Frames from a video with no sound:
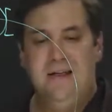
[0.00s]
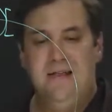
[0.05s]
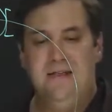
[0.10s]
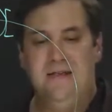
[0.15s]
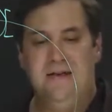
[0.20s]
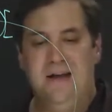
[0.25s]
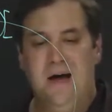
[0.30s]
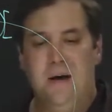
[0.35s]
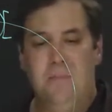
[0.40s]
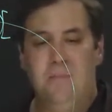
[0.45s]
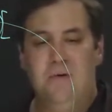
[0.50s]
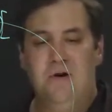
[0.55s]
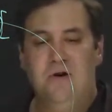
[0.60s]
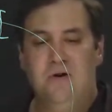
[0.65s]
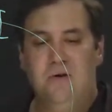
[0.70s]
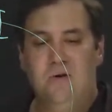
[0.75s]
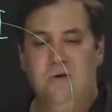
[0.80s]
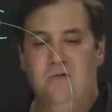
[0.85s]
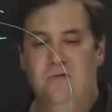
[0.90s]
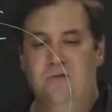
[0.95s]
the
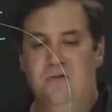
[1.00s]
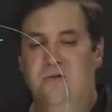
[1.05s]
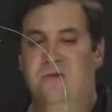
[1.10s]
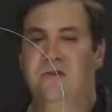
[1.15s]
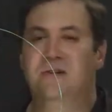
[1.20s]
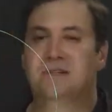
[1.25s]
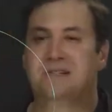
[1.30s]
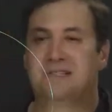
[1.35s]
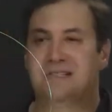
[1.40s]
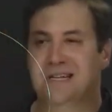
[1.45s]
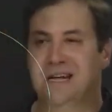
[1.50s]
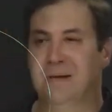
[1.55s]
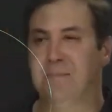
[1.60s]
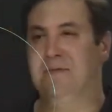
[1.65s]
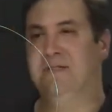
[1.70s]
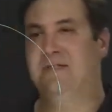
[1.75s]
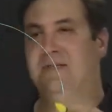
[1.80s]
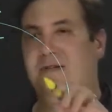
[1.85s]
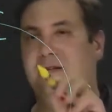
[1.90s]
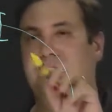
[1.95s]
number of
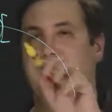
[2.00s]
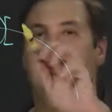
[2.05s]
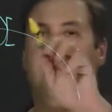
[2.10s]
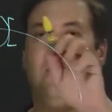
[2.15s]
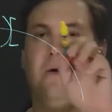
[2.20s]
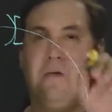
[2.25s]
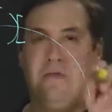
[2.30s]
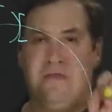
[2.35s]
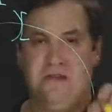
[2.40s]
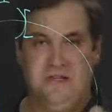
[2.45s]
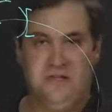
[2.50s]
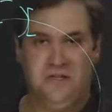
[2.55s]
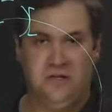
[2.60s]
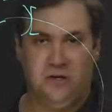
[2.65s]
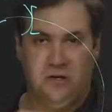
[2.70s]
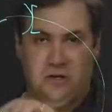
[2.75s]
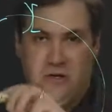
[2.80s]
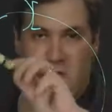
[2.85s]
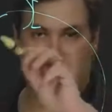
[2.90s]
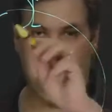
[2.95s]
steps on the
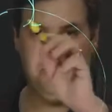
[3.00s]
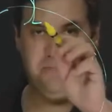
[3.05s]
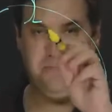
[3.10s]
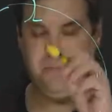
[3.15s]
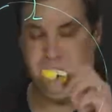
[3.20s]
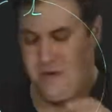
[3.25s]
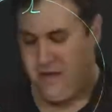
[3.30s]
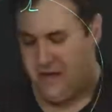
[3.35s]
circle.